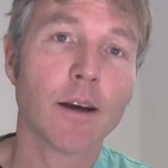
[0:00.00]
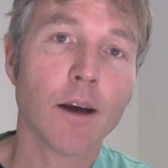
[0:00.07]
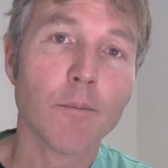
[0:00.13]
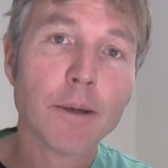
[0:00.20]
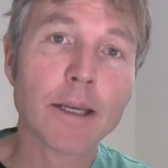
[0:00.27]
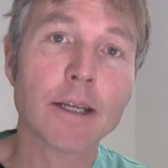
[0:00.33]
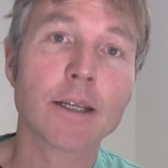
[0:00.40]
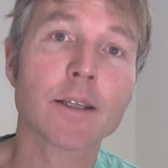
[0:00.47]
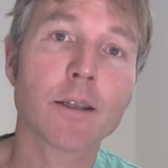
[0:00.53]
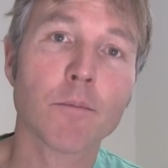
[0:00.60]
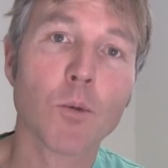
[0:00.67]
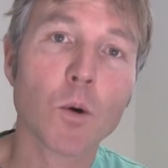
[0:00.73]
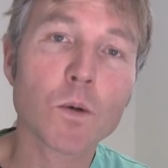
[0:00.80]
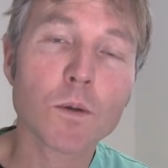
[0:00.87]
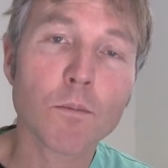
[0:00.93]
Um, it is the
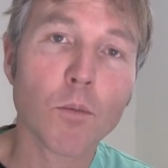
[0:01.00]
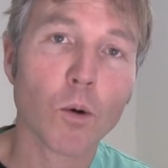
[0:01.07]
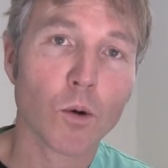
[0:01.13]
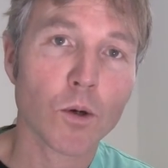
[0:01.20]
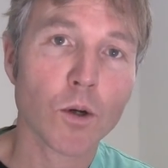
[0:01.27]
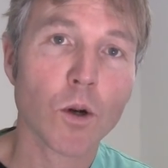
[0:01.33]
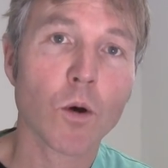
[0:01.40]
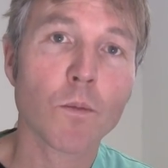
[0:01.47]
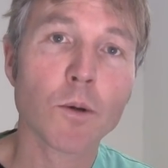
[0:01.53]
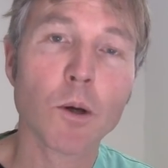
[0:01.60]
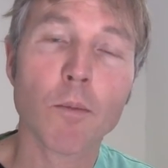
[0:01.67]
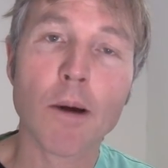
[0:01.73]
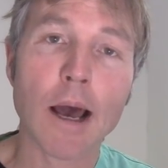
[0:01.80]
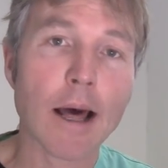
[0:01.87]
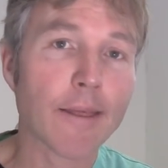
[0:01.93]
most important
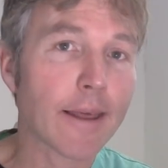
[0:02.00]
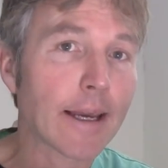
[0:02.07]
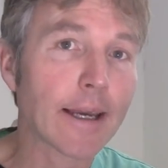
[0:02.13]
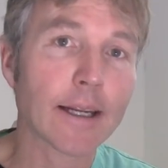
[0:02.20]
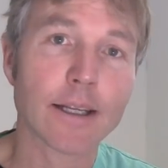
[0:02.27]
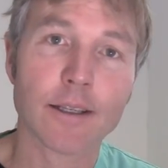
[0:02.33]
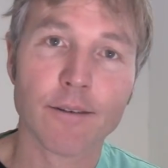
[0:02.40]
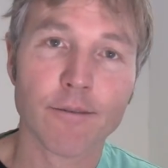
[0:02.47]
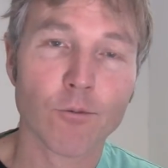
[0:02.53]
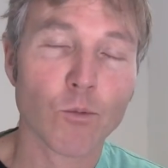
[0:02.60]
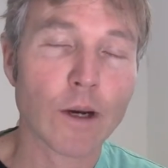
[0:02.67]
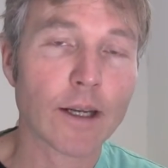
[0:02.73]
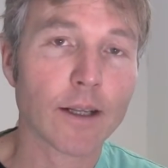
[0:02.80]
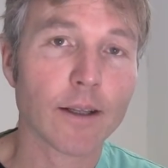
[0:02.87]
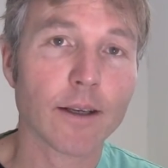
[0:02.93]
homeopathic, and it's
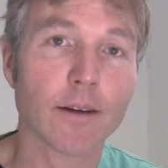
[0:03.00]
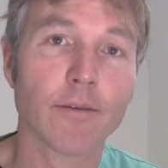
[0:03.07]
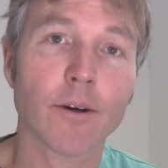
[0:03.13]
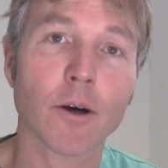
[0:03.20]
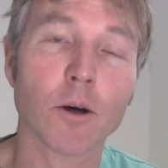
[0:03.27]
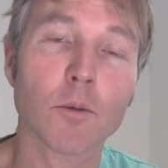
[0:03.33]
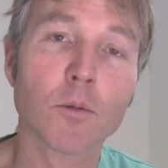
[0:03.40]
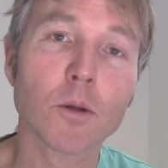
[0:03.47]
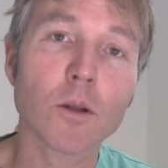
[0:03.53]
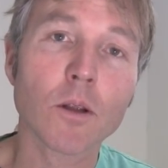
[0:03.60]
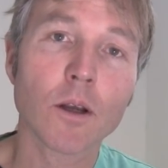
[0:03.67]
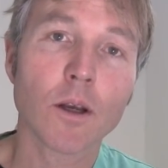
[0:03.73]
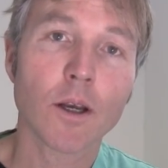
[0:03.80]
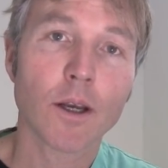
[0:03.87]
readily available.